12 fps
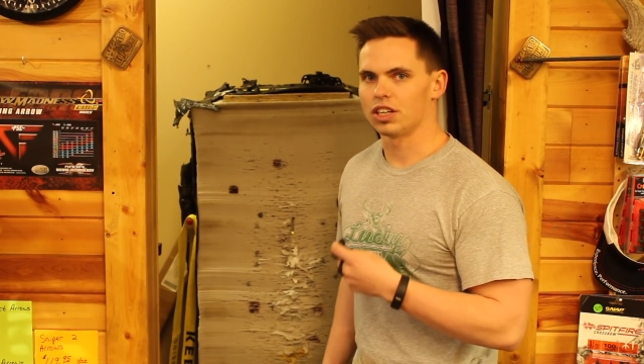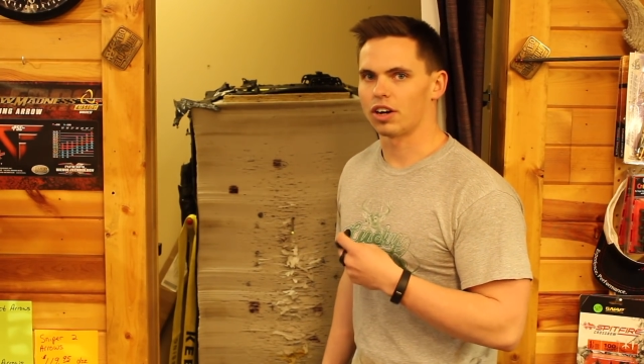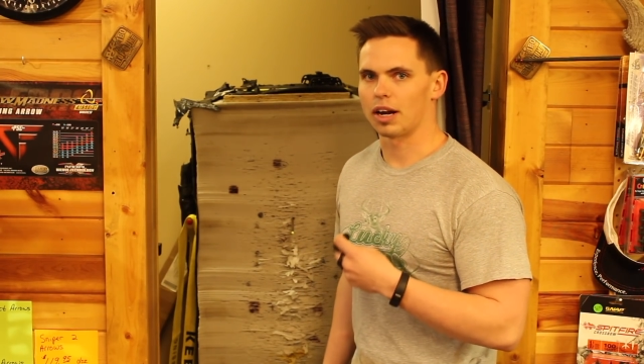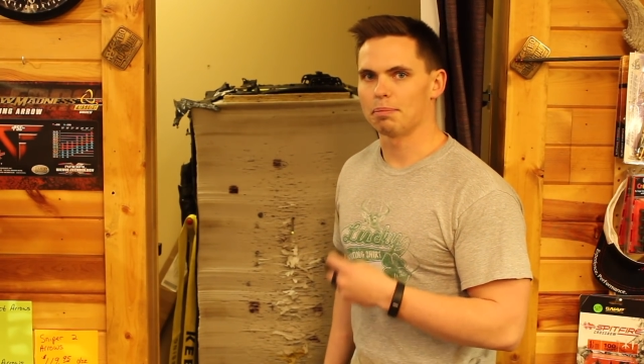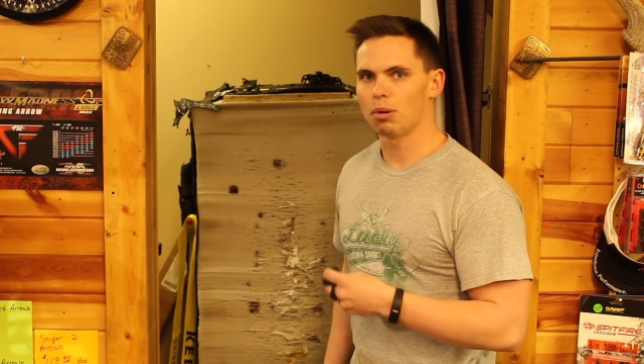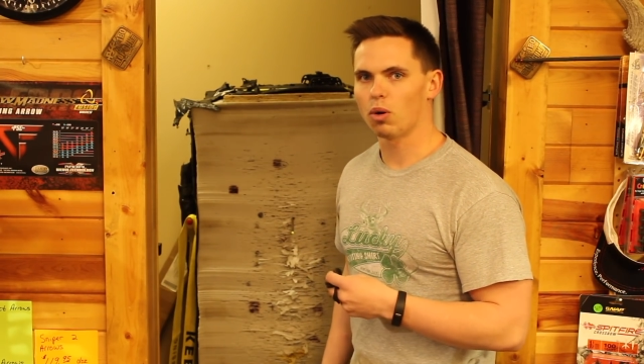
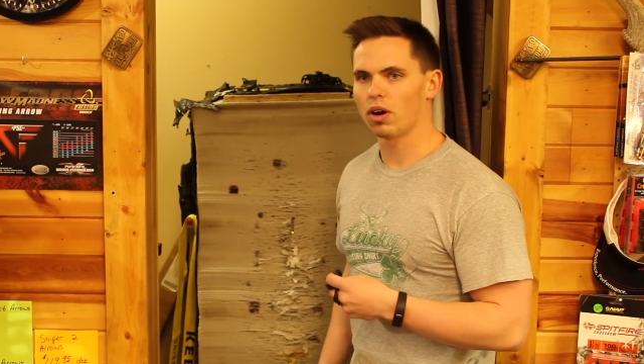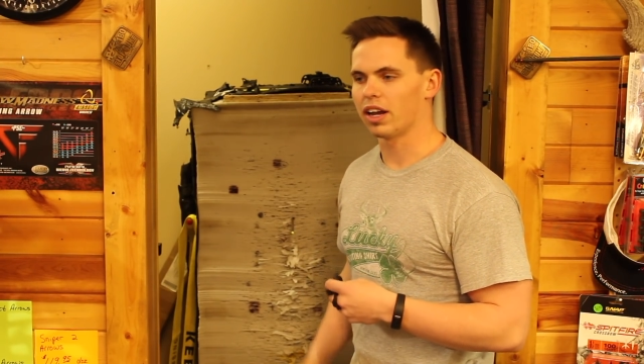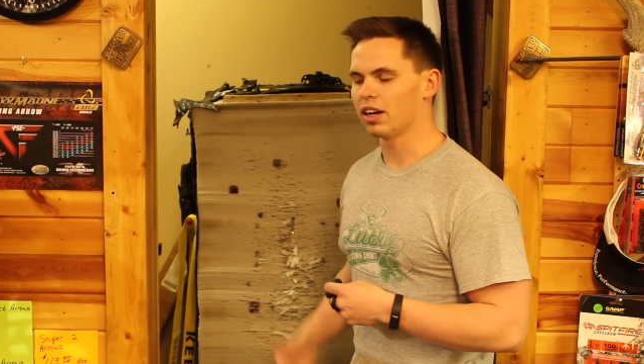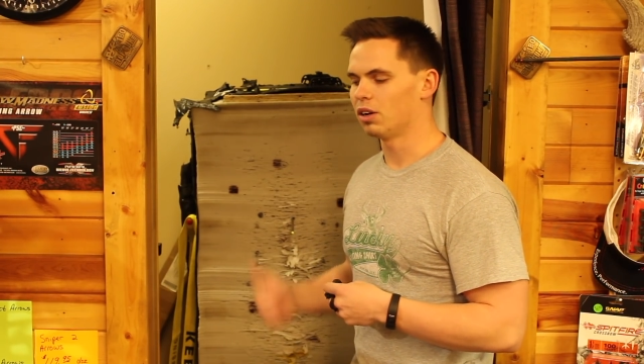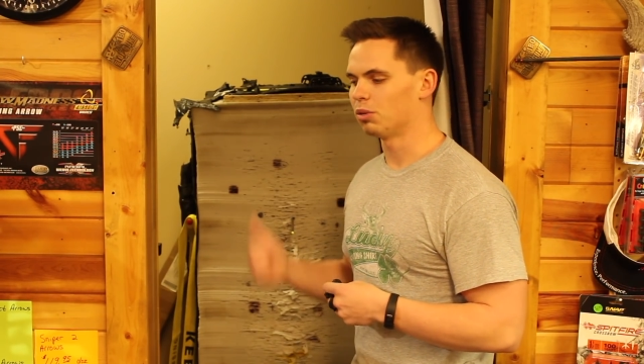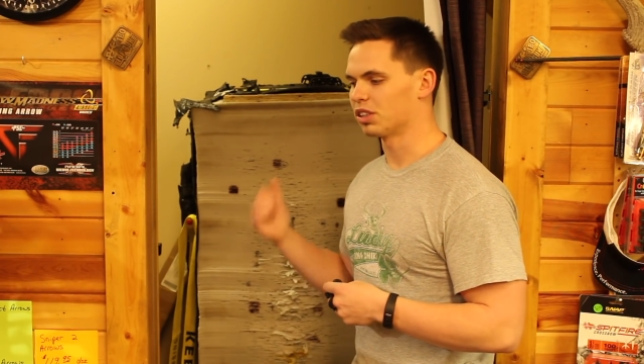grain
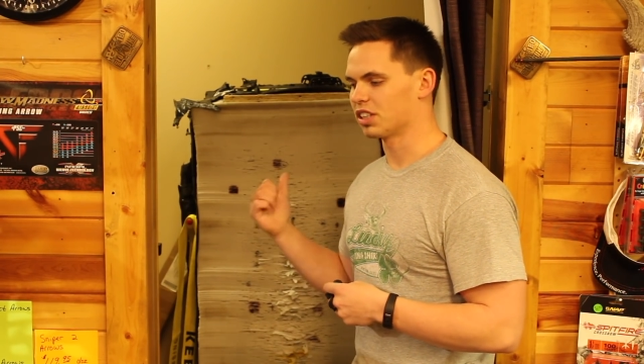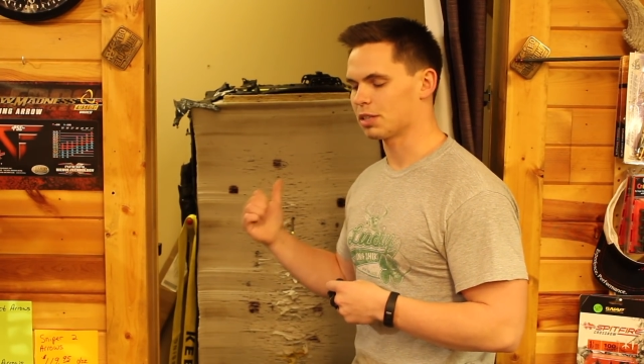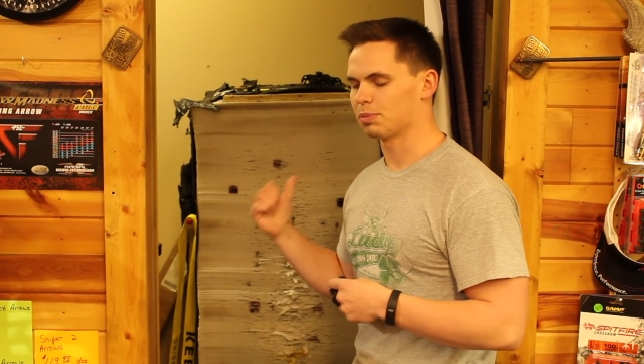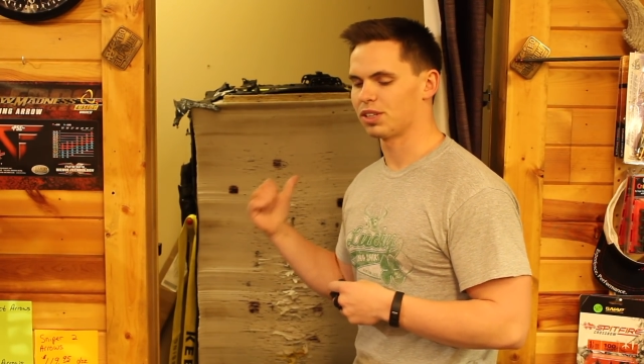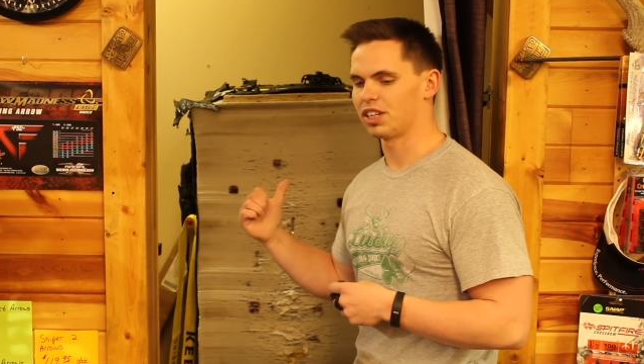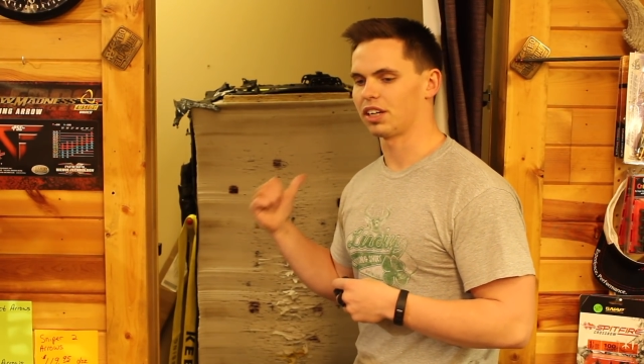point with this
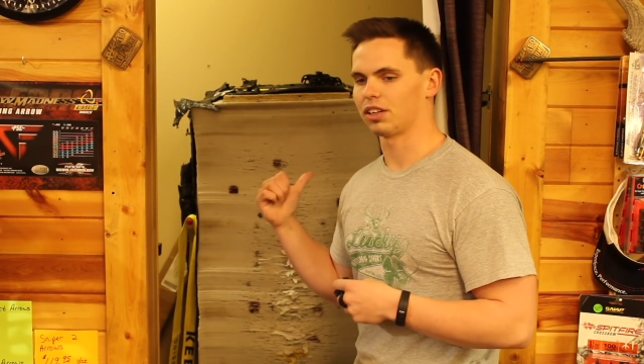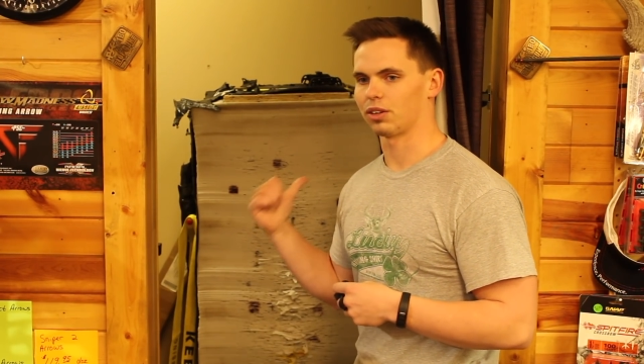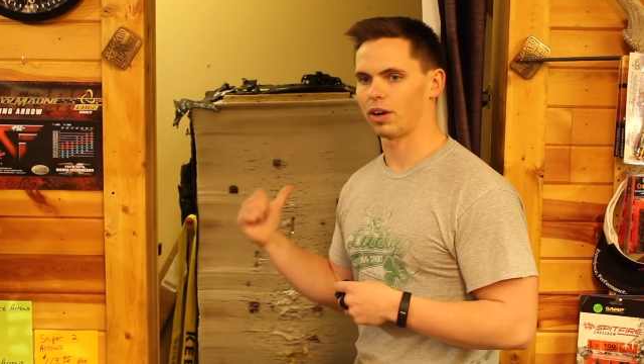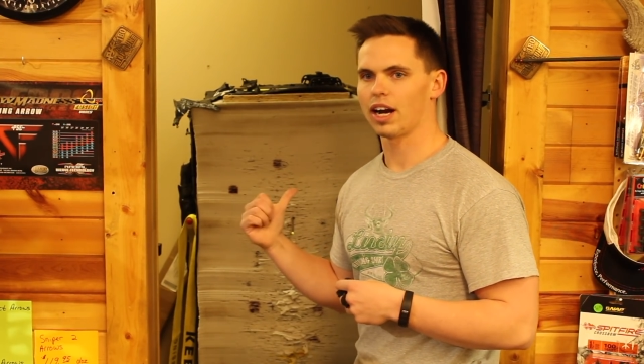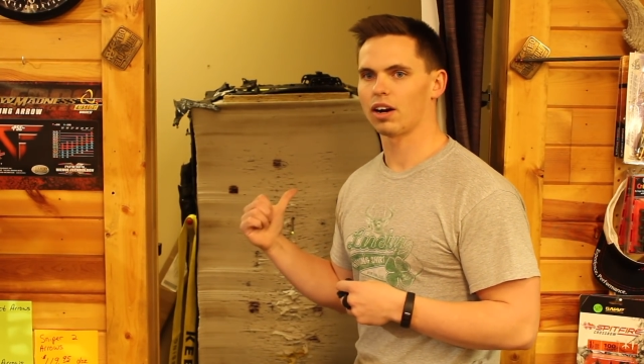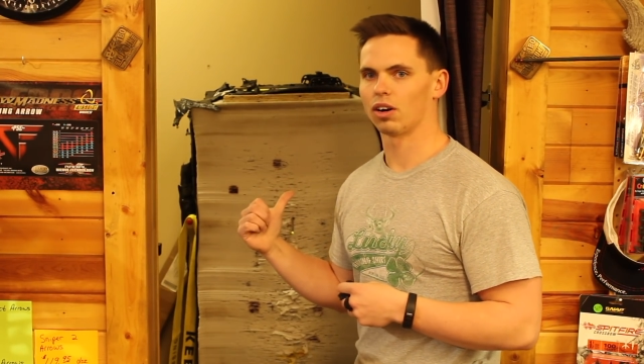
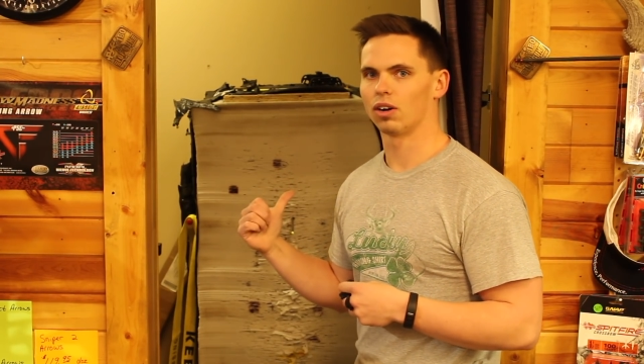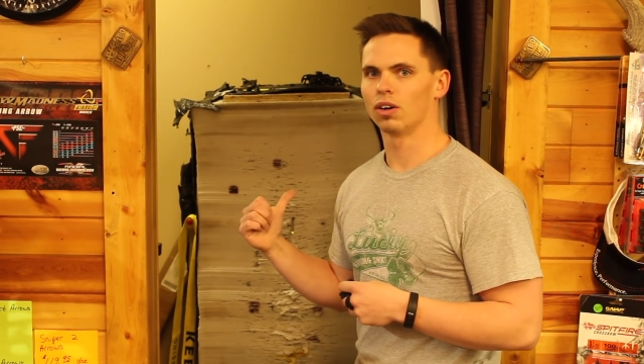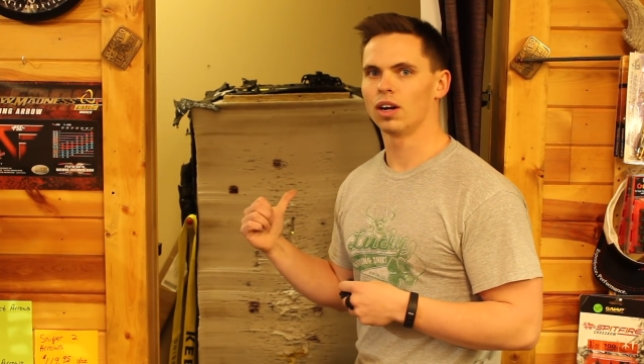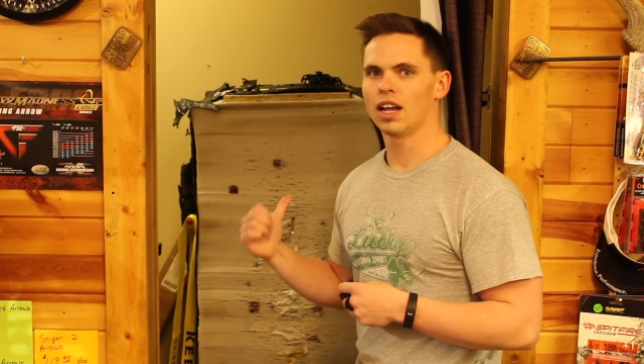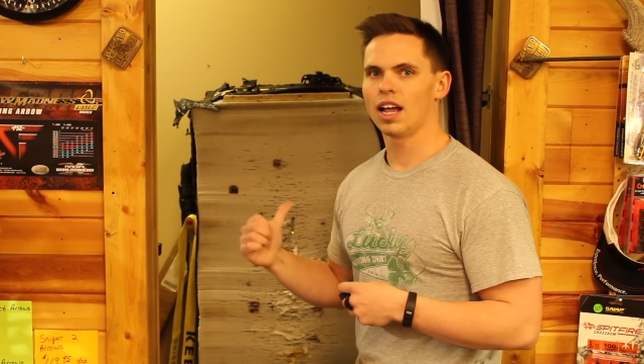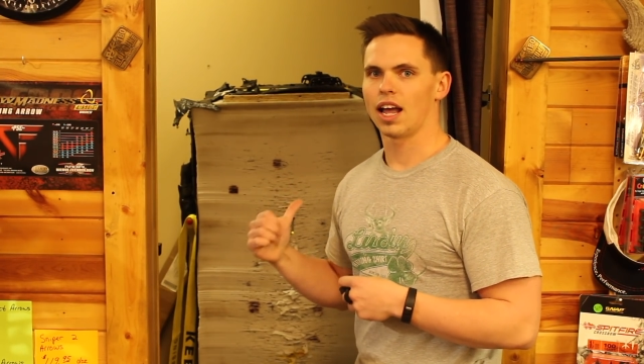particular arrow,